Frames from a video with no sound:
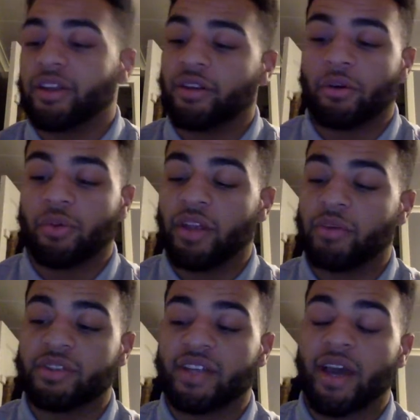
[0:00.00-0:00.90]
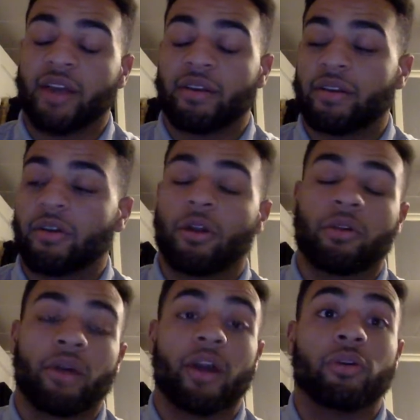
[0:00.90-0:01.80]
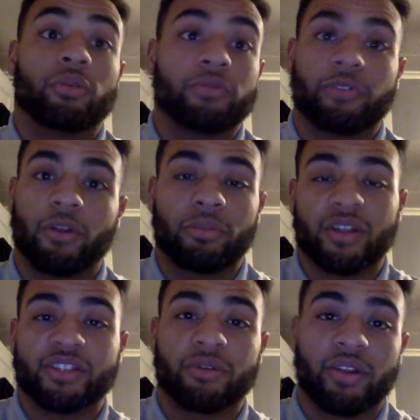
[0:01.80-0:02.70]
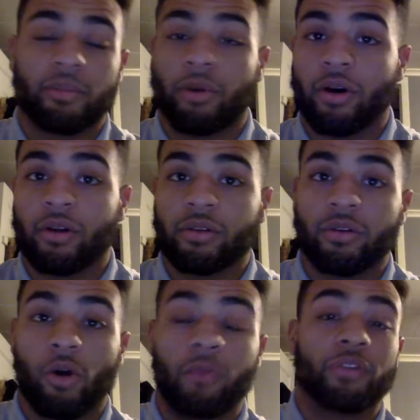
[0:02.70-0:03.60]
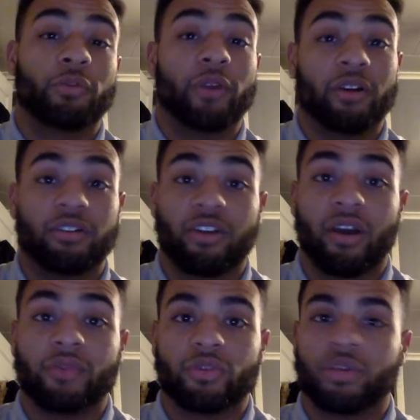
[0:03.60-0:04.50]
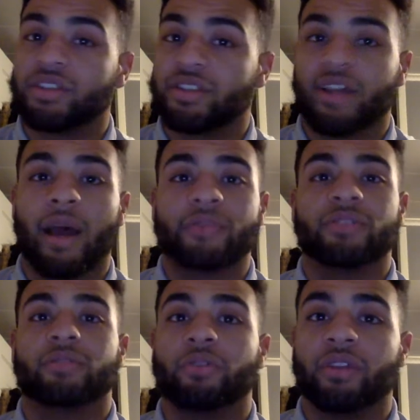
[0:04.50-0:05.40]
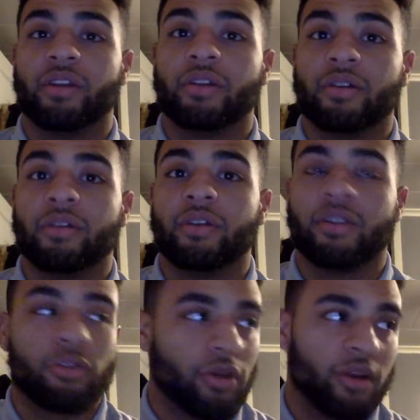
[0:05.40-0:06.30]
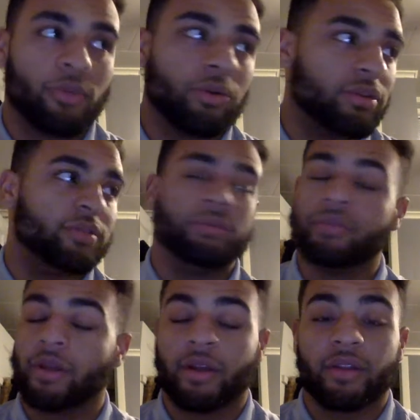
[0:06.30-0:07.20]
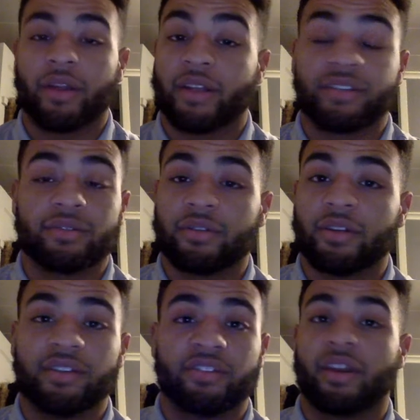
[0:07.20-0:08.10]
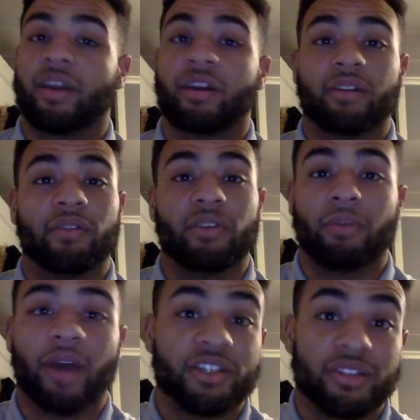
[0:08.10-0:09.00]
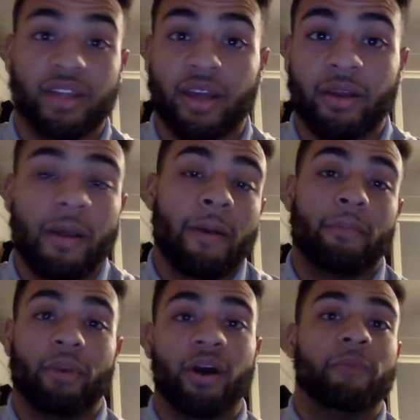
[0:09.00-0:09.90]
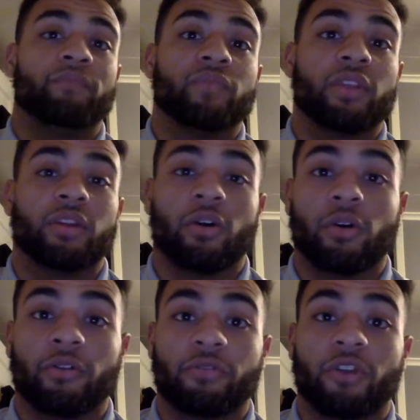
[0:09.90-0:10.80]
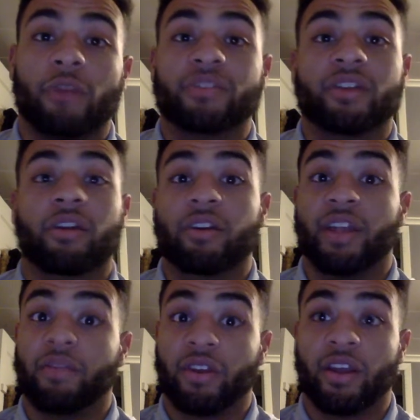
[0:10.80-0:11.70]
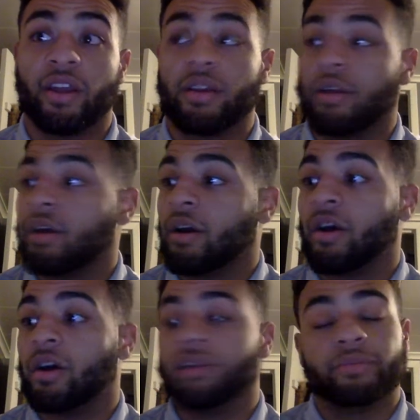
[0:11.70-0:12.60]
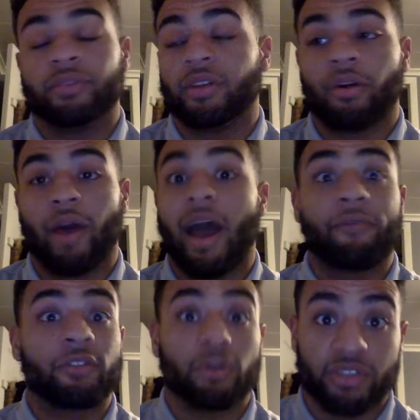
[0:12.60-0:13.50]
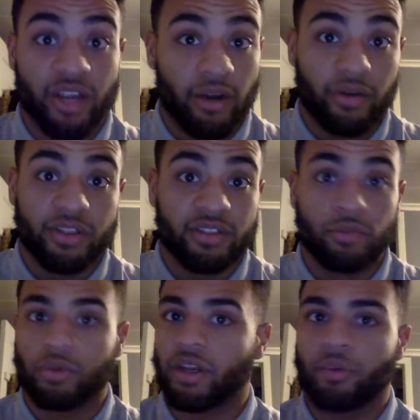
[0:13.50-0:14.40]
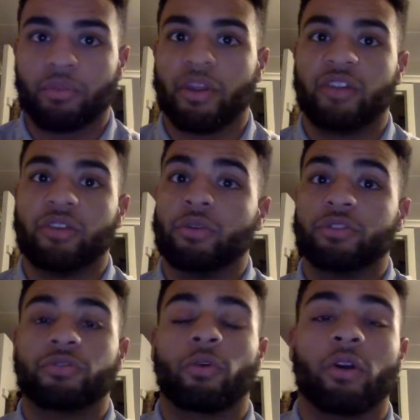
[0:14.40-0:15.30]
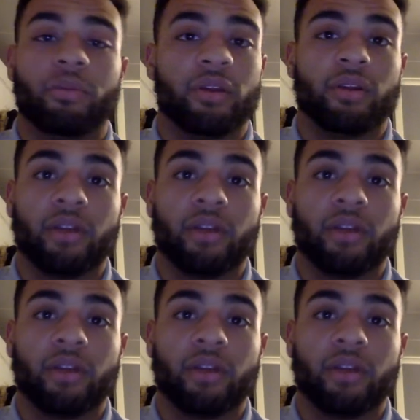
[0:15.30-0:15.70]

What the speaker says: you know, when he was at Colorado, Philip Lindsay ran the ball over 300 times, which is absolutely incredible, and that's insane. I couldn't even imagine that. But, you know, if Thomas Tyner could even get, half of those carries, it would be huge for him.